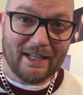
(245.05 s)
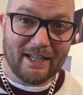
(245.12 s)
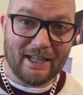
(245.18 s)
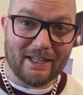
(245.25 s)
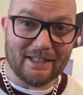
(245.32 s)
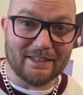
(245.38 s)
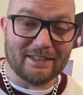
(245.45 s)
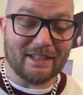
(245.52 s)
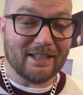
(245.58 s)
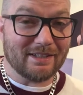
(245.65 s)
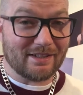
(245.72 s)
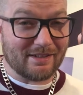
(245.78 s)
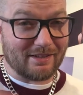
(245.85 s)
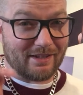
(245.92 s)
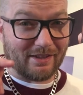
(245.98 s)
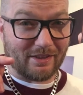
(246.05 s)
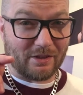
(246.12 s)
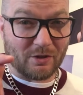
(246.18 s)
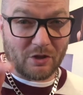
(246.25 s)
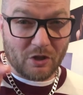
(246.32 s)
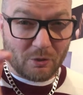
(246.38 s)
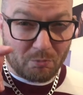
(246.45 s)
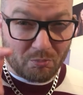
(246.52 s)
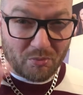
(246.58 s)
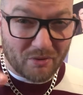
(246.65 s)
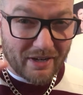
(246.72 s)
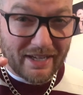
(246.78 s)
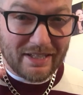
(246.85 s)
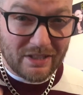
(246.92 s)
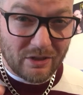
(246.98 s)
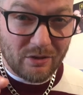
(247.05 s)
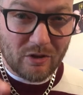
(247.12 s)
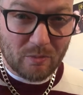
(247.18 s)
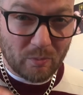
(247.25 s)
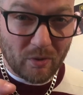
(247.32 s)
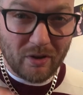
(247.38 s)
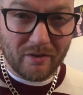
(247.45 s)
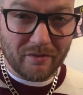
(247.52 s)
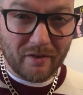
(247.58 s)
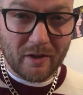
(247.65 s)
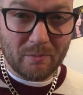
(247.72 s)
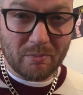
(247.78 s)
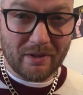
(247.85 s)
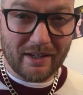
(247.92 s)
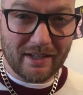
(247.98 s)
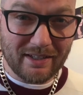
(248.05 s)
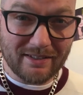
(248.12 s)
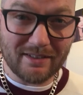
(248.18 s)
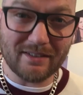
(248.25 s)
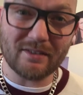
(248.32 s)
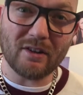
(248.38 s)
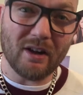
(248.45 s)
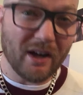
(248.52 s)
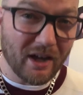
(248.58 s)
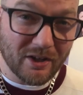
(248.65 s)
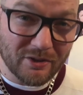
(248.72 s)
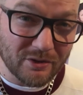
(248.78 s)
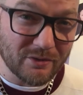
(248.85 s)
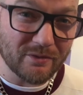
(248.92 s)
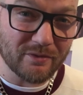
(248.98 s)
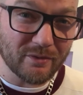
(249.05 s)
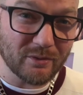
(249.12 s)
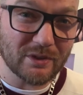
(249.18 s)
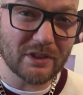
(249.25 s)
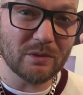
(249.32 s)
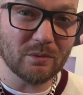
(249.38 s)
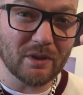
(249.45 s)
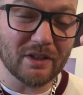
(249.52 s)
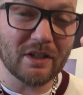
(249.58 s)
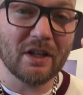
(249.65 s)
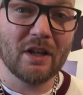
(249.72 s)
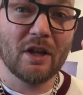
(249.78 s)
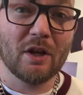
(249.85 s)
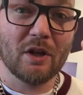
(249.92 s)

And as I say, the brand new Spotify playlist has got 141